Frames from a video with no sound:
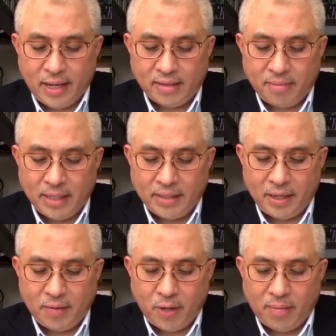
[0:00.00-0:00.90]
as
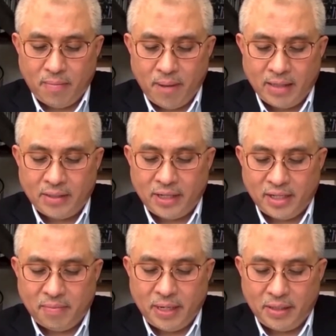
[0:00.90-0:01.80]
mentioned, while much
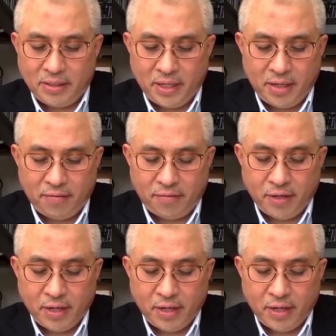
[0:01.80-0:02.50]
has been achieved,